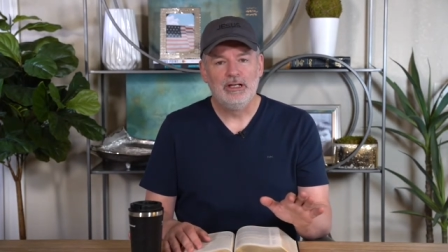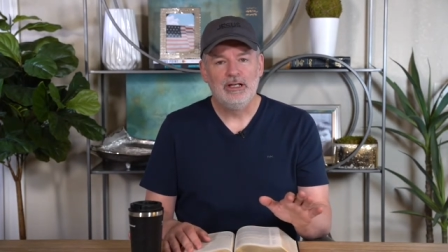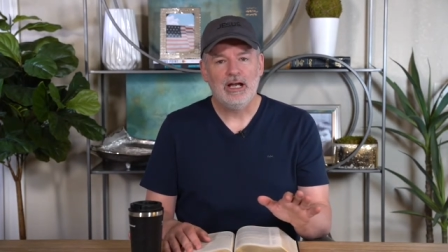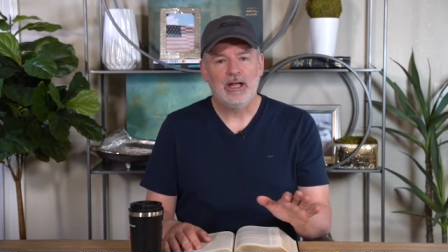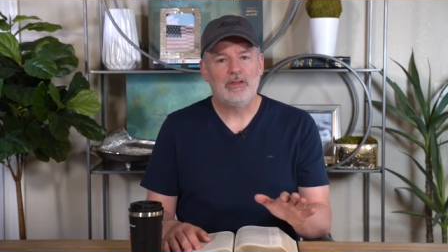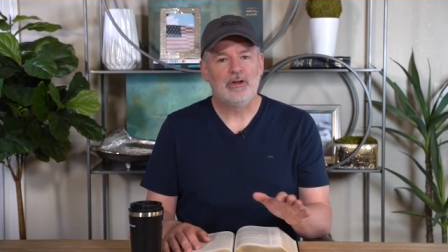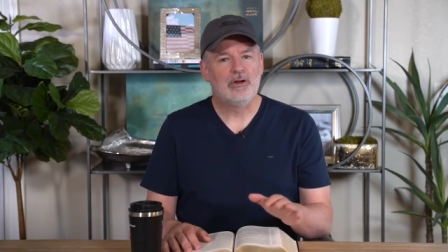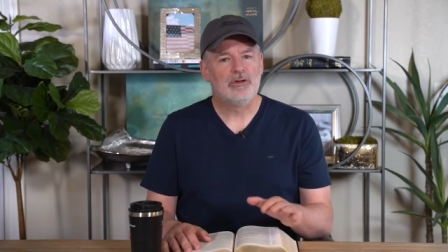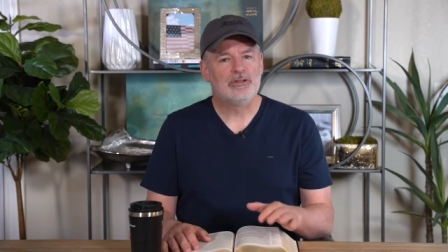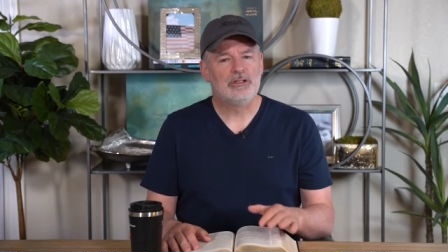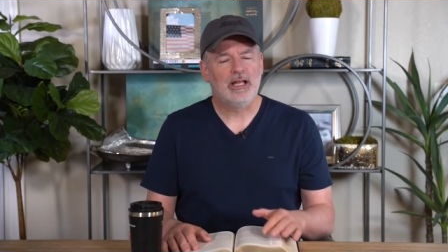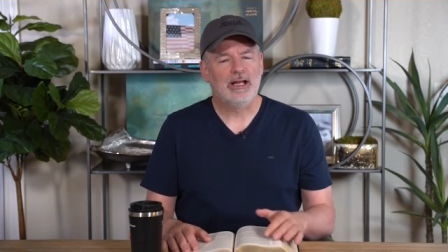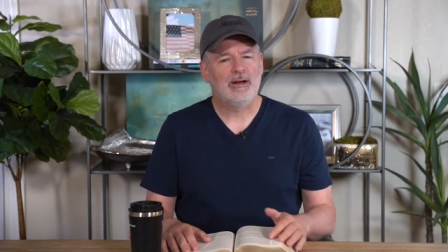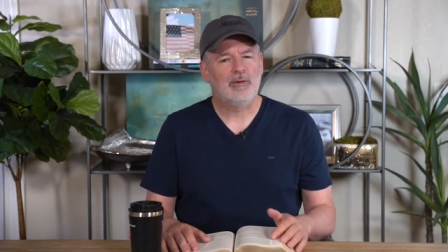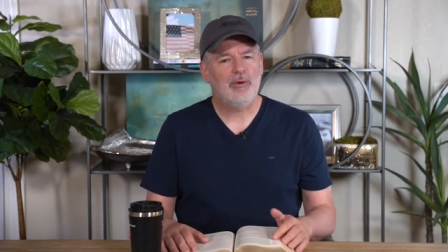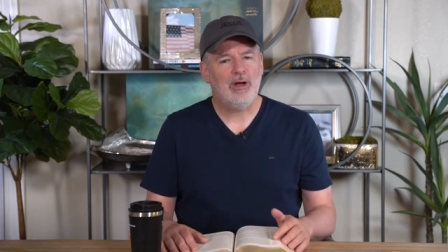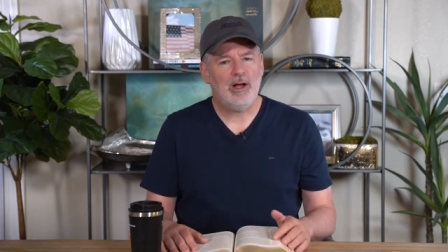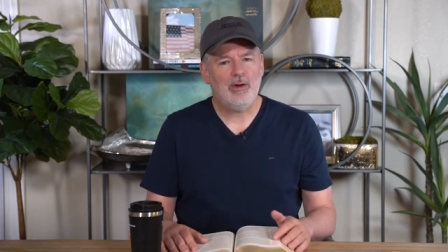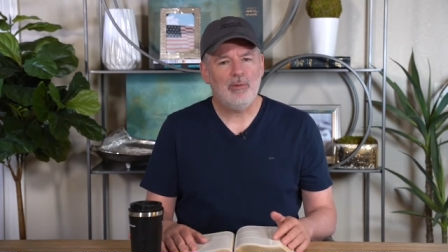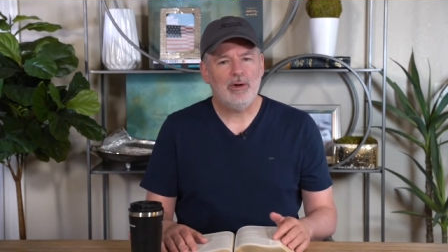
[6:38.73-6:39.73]
and there's like
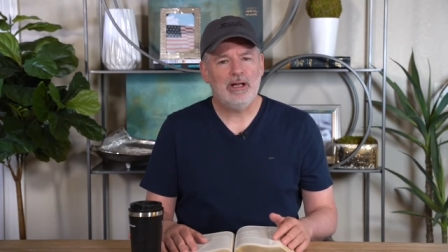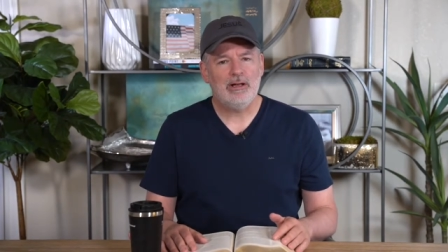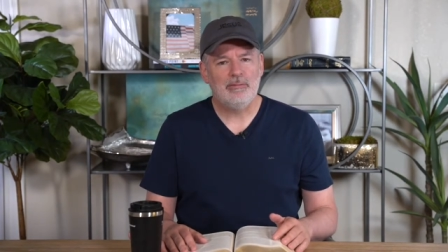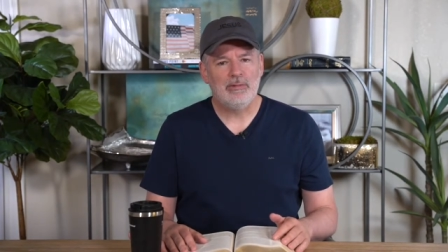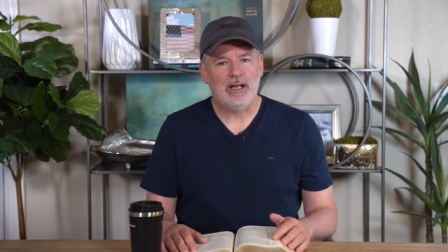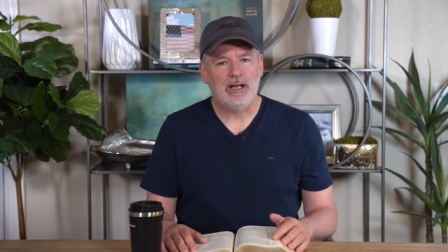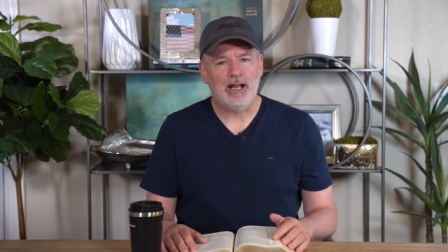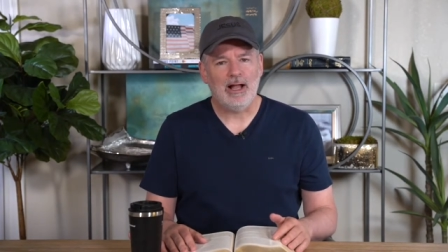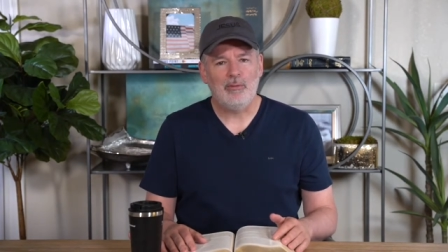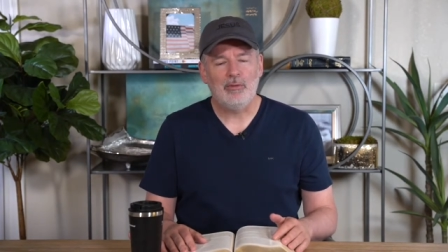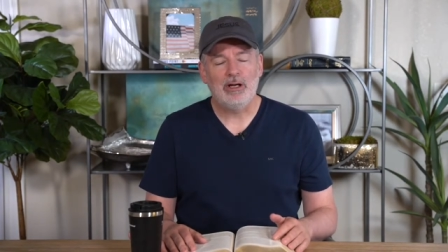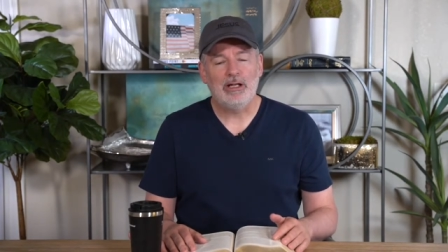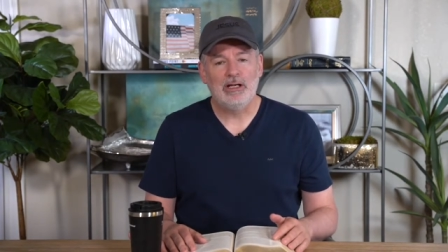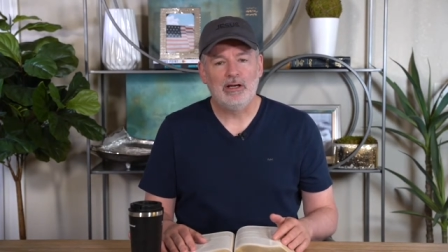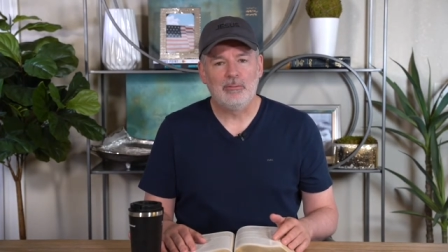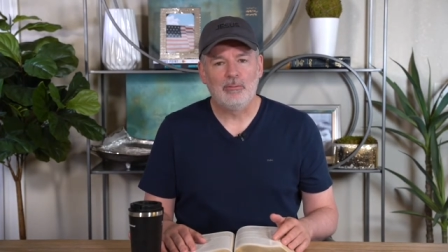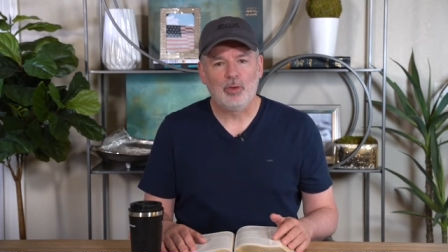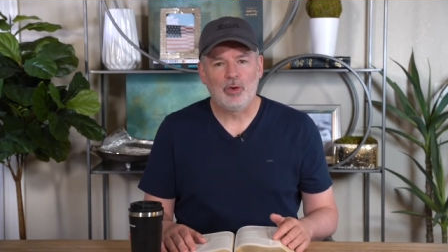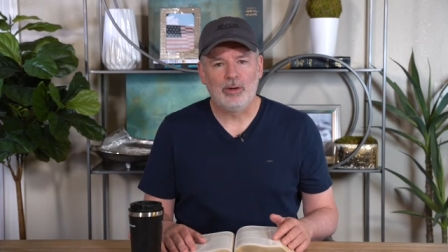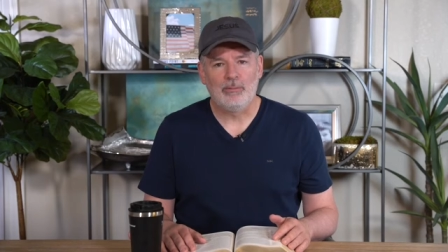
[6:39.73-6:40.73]
well wait a minute i want to hear
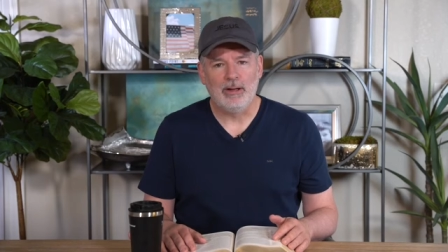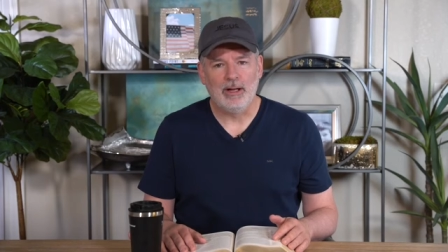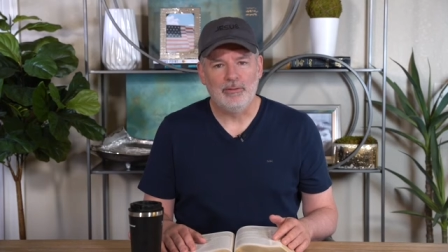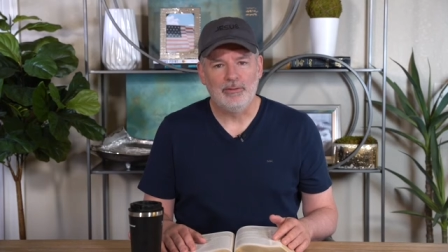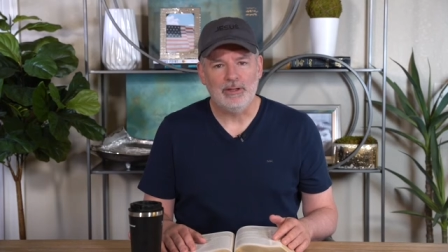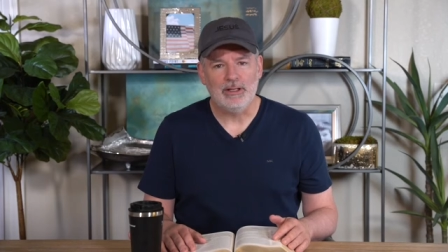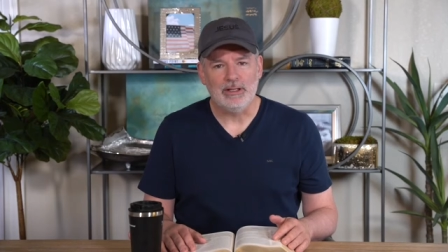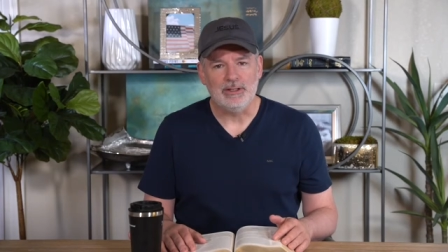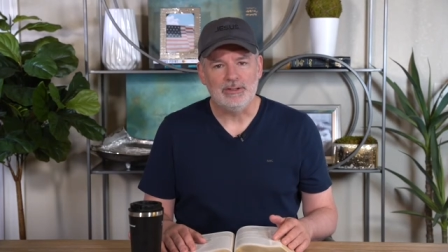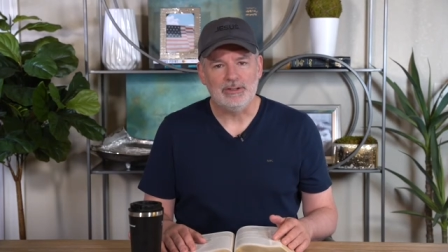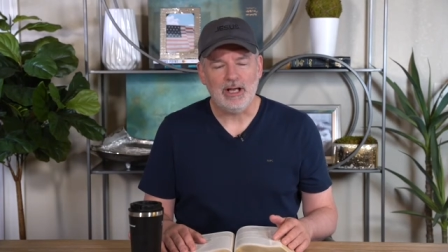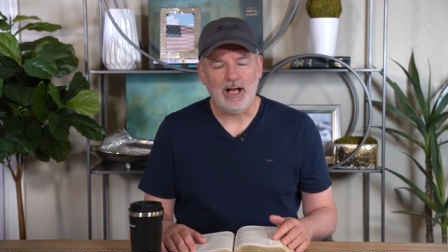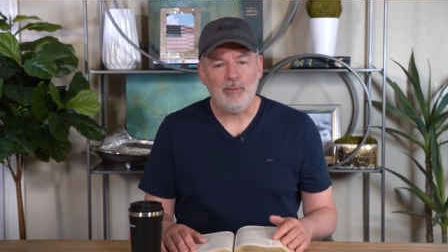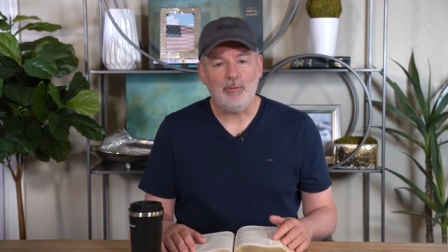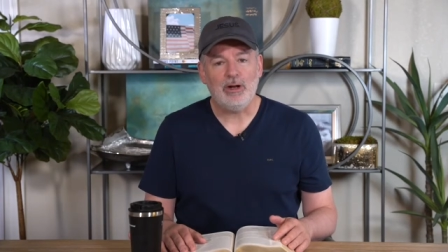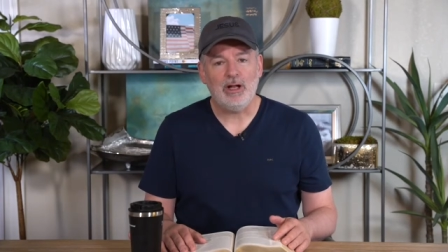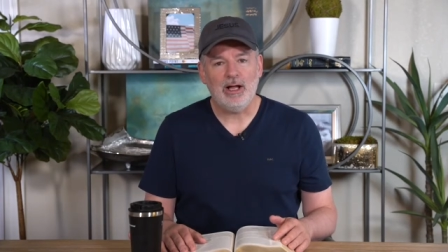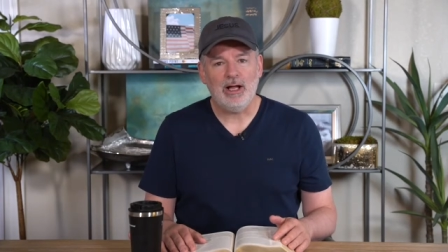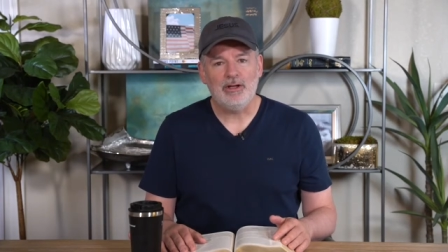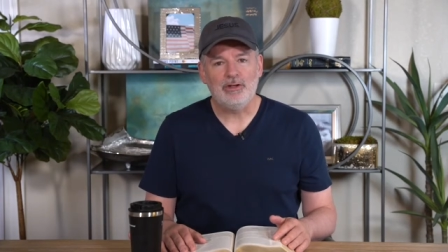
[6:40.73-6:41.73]
more about this i
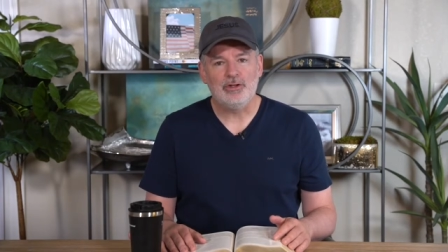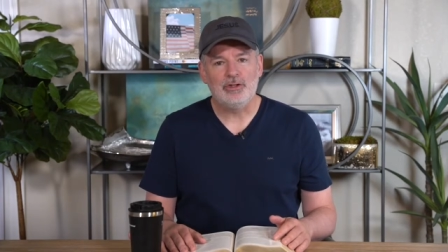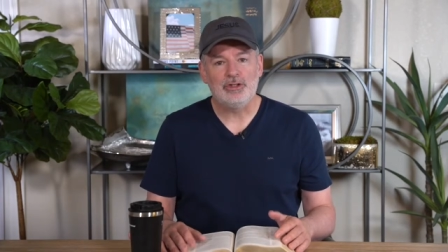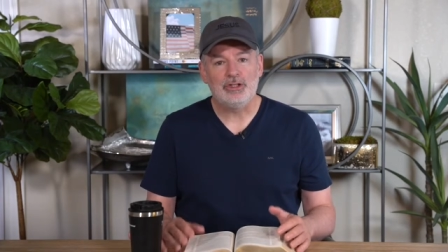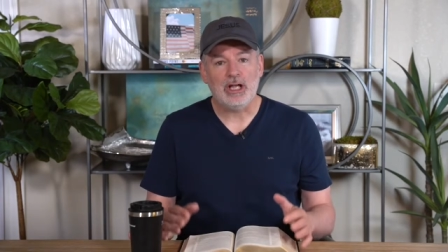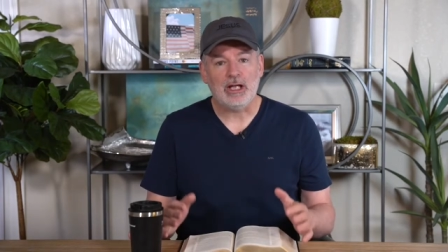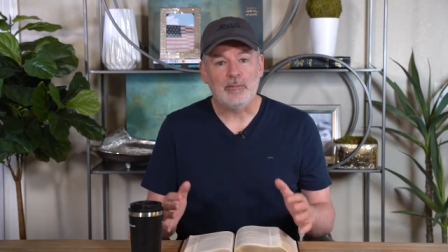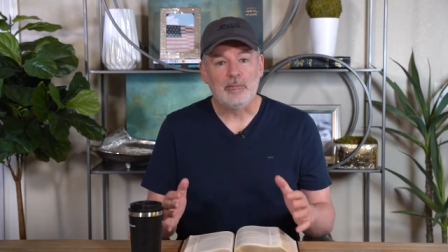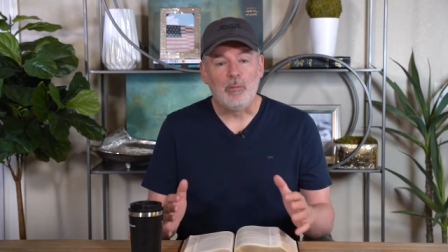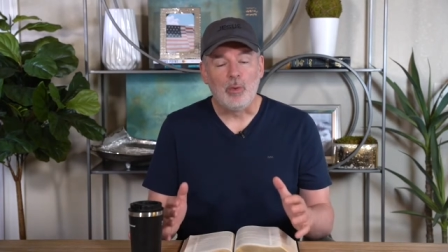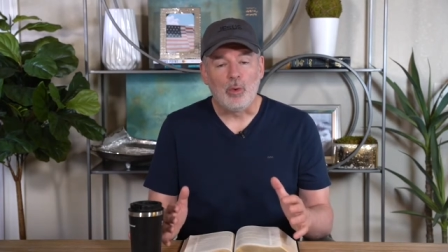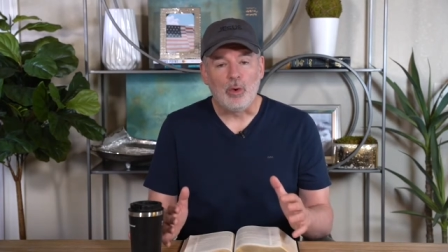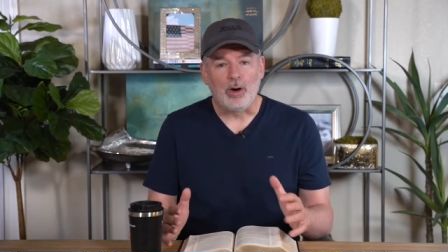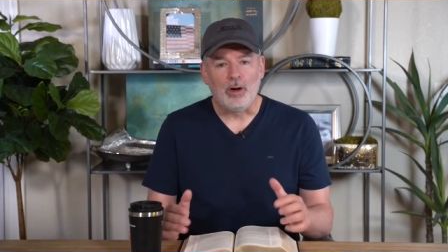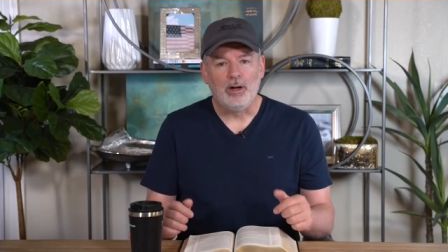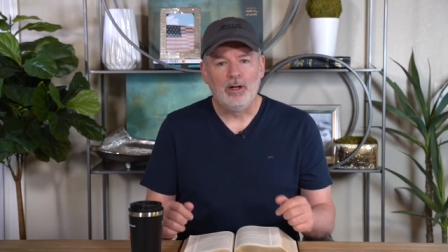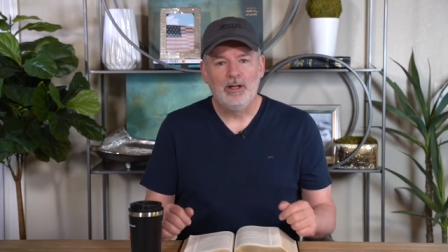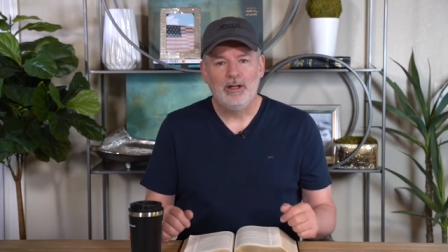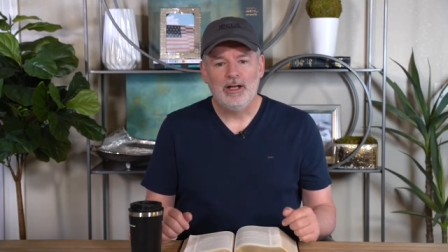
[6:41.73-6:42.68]
want to understand more